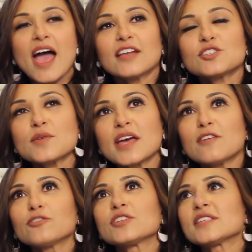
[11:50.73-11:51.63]
And so again,
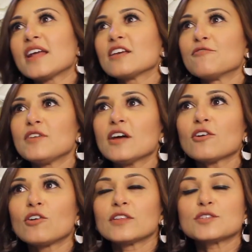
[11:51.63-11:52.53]
if you're designing a vehicle,